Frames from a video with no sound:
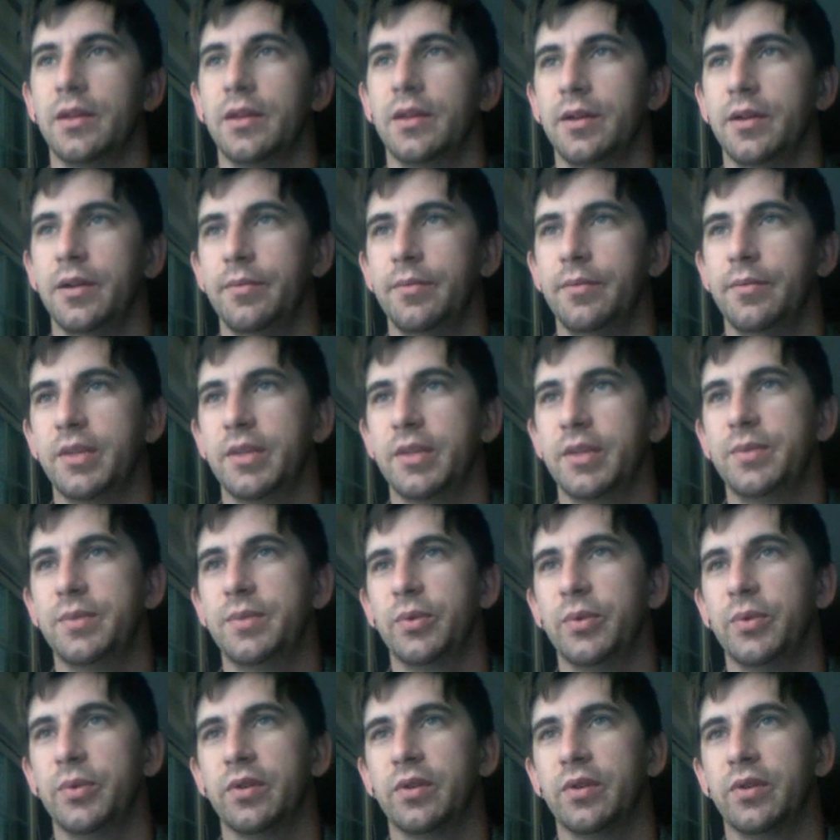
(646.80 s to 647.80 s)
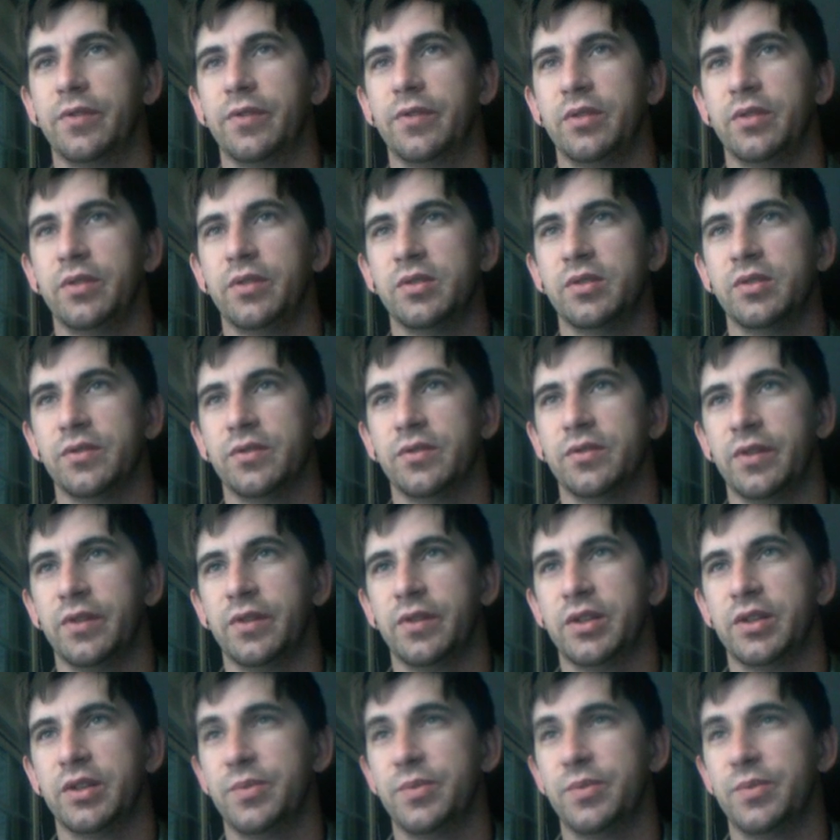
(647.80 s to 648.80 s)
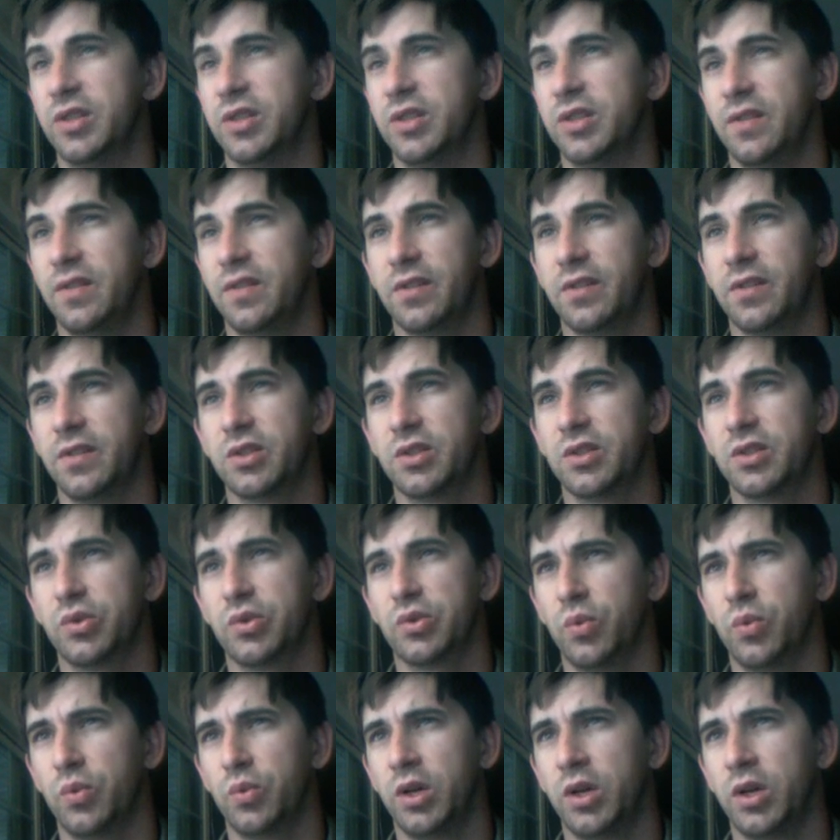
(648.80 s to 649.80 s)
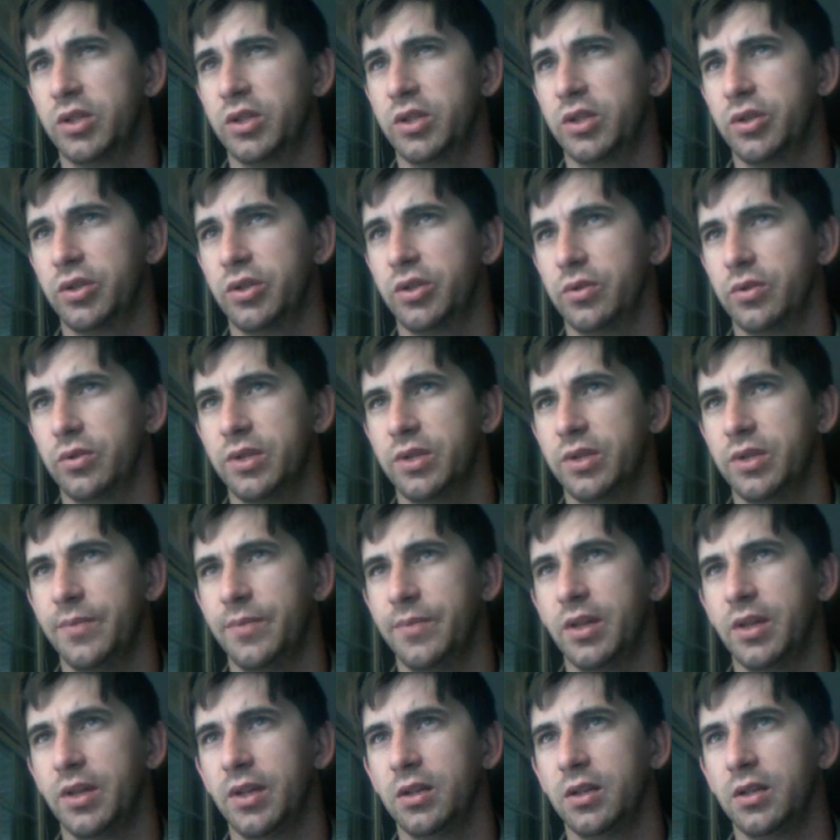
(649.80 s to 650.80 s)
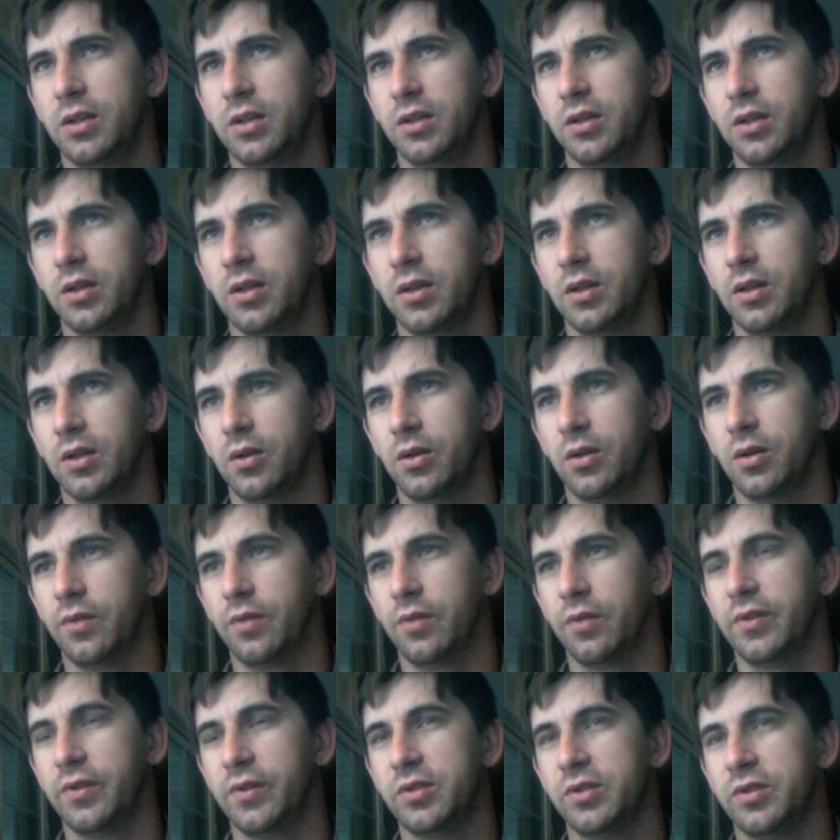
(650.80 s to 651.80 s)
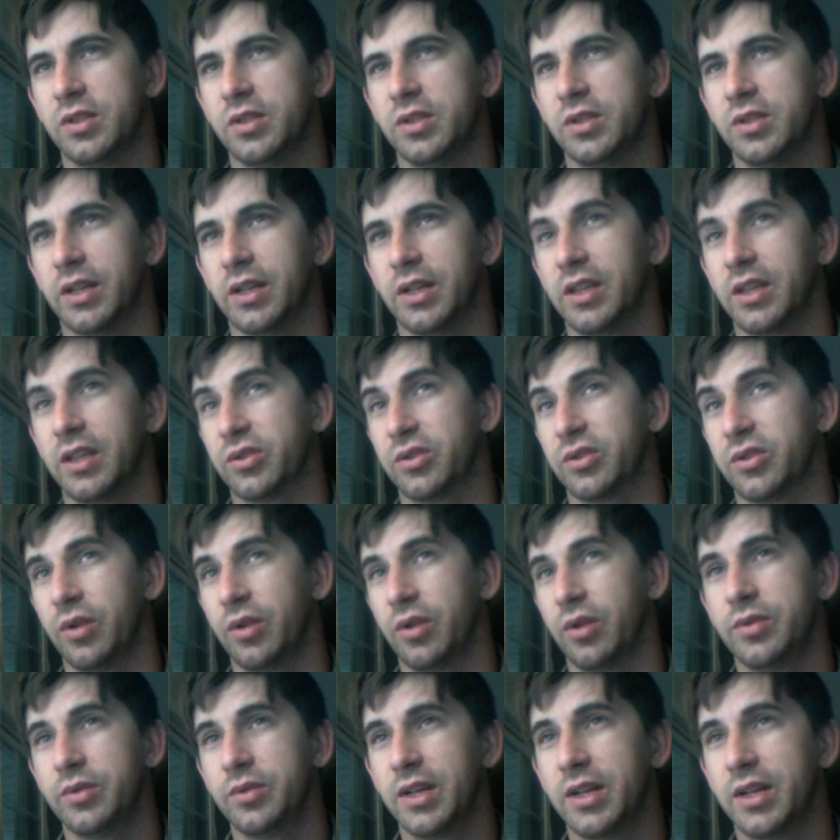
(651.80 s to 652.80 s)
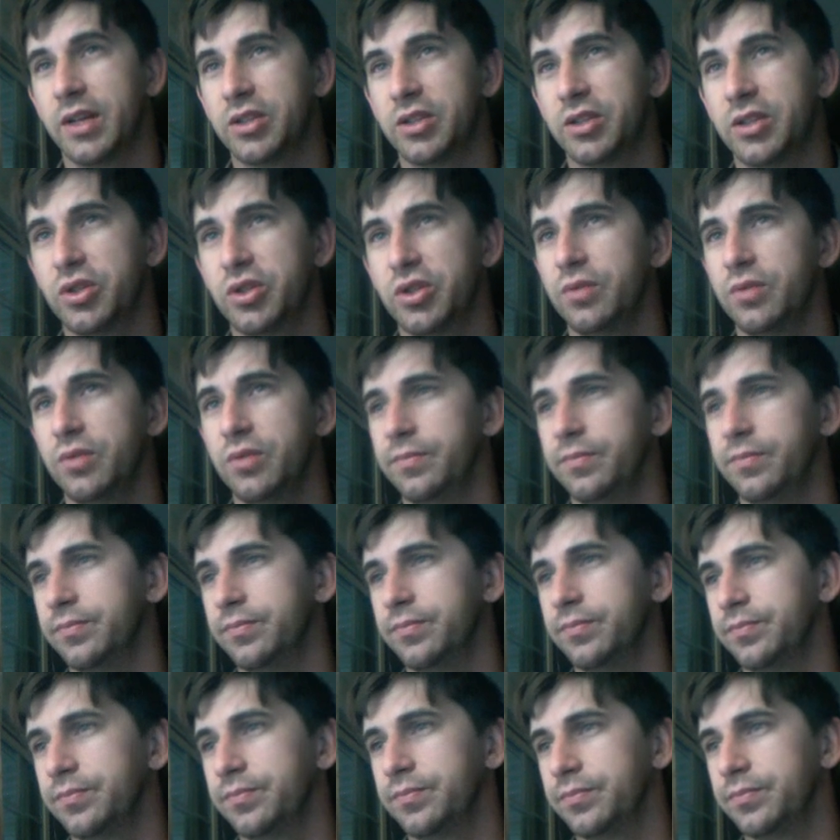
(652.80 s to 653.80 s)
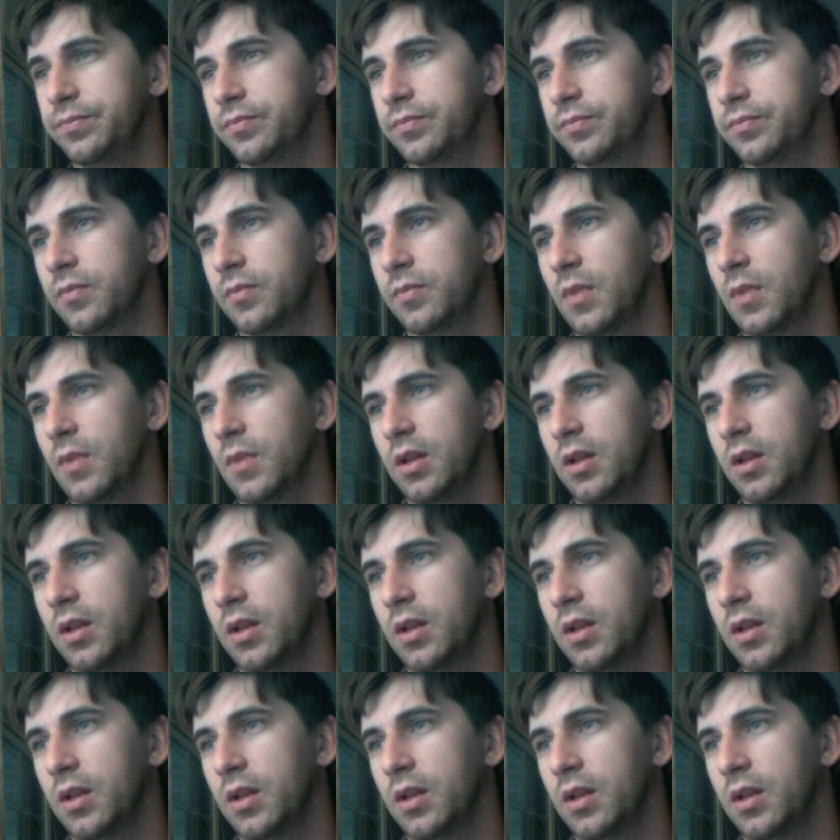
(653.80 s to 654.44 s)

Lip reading: Makes me wonder if it uses a very specific swatch or something, or if it uses like this ground texture. Let's